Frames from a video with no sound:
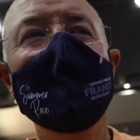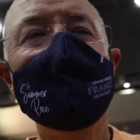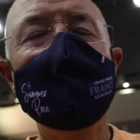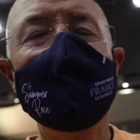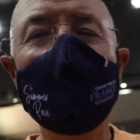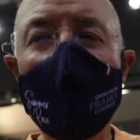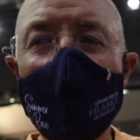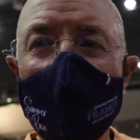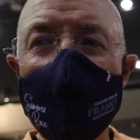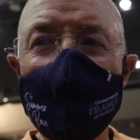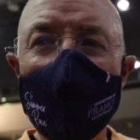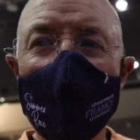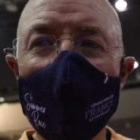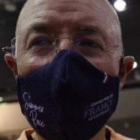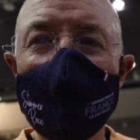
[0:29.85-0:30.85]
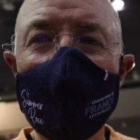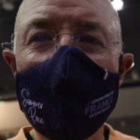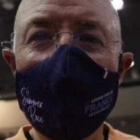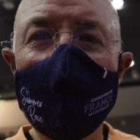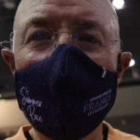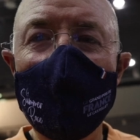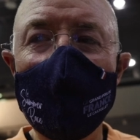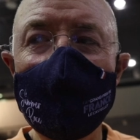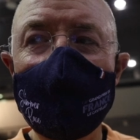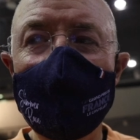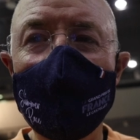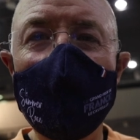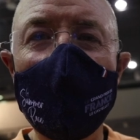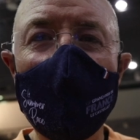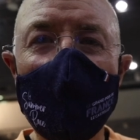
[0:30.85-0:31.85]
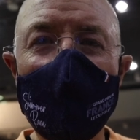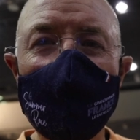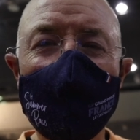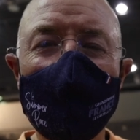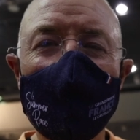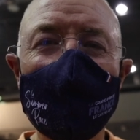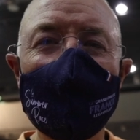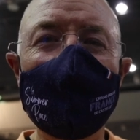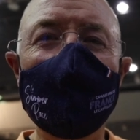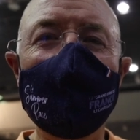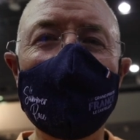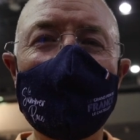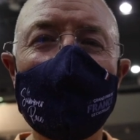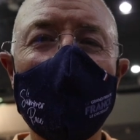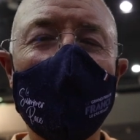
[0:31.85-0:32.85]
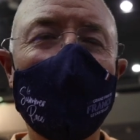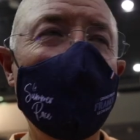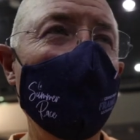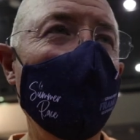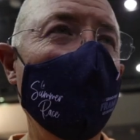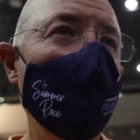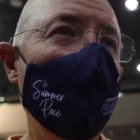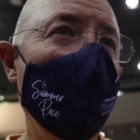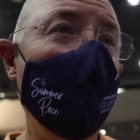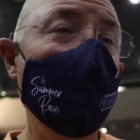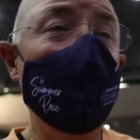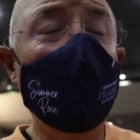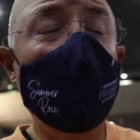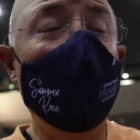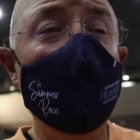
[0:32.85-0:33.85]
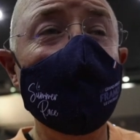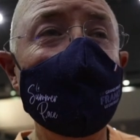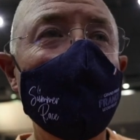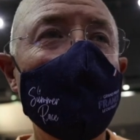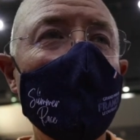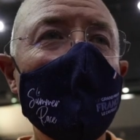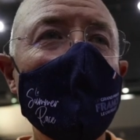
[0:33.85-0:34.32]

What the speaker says: to the airport than it was from the airport to the track when I arrived, because